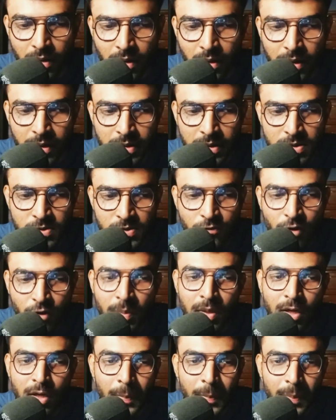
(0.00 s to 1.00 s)
is from
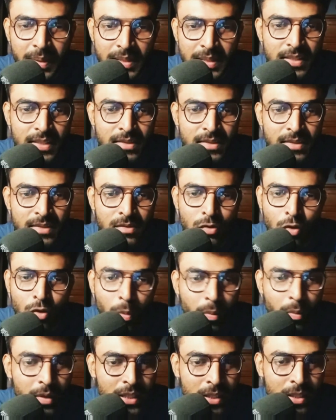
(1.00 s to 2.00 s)
a company that
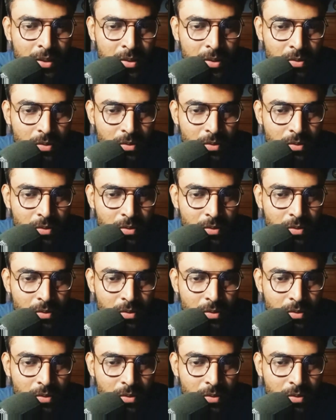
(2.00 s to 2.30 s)
nobody